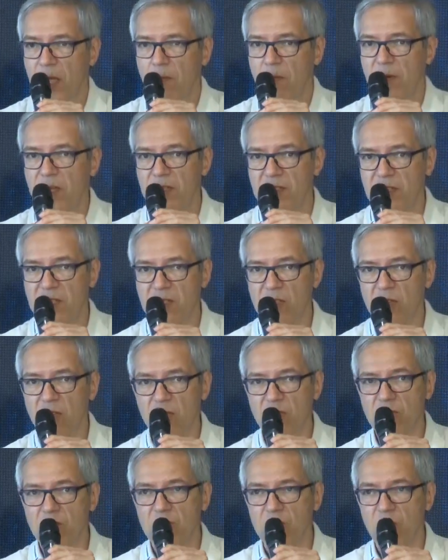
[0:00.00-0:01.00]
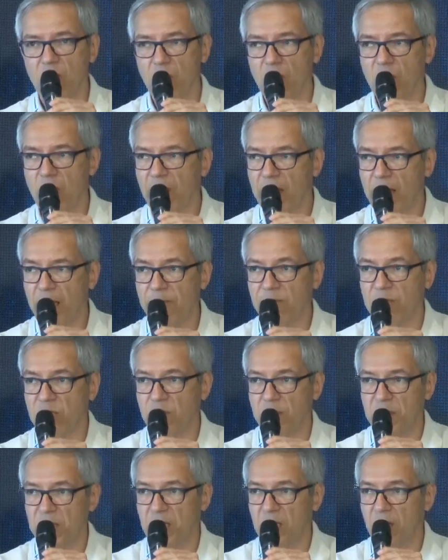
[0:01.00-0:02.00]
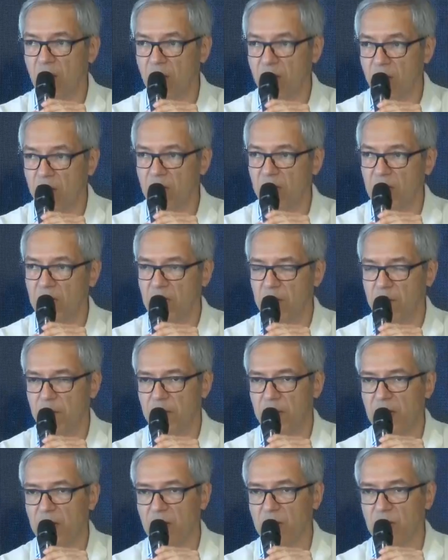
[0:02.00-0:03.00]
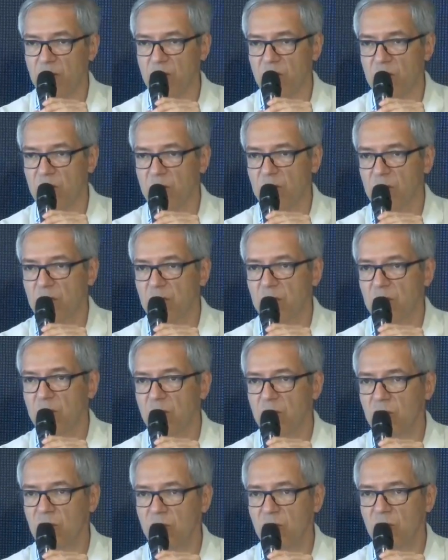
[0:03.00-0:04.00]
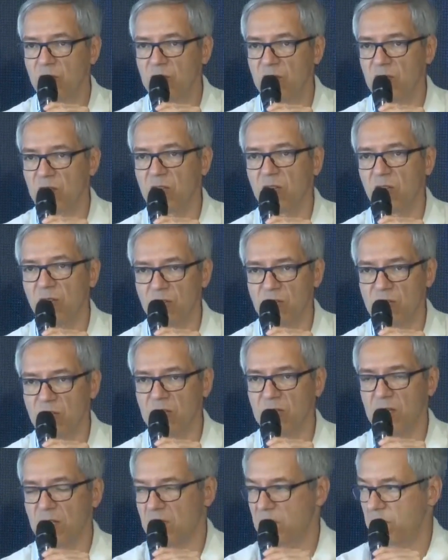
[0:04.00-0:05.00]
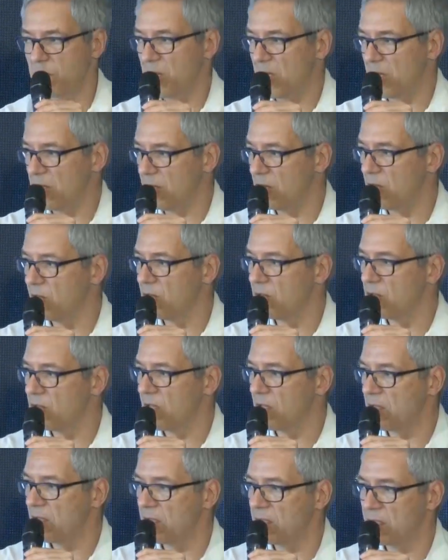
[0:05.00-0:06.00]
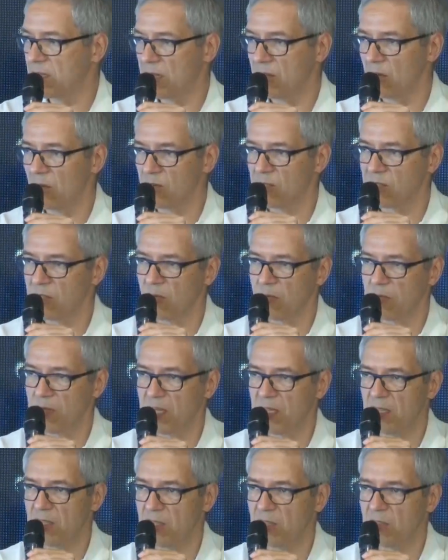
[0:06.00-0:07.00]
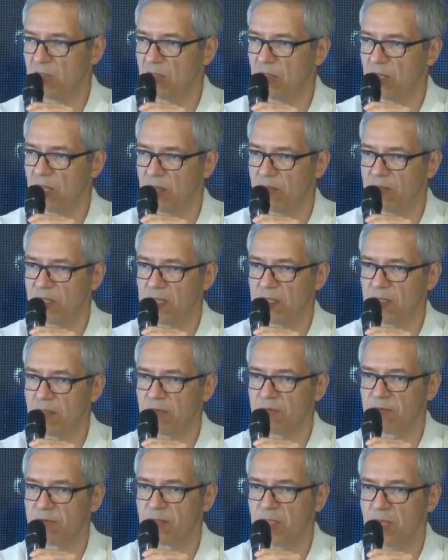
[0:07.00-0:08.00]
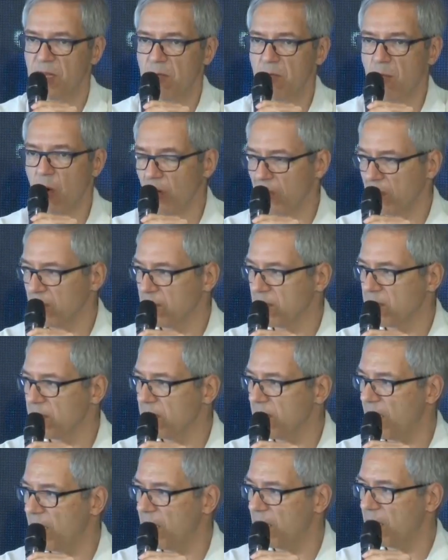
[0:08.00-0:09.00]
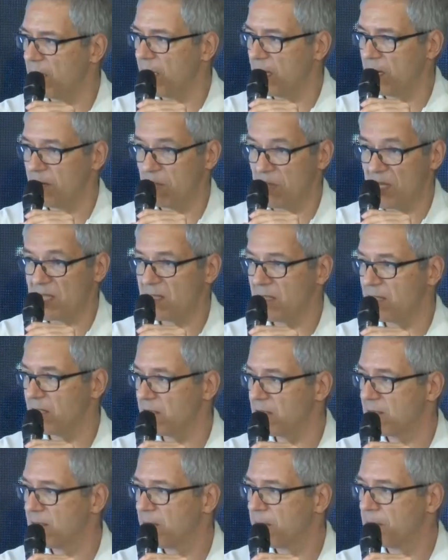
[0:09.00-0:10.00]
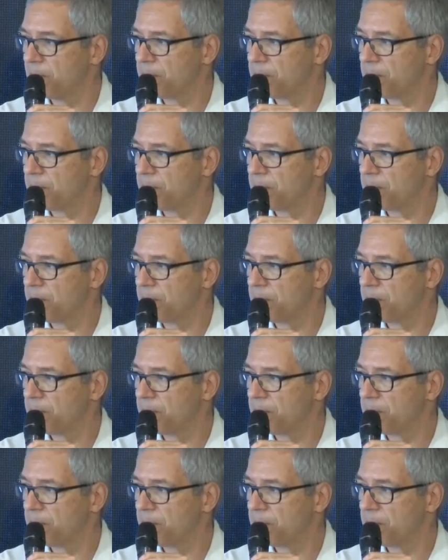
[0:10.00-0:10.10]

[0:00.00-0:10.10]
But it does not have to be only about new technology that is being used. It can also be new innovative models in business.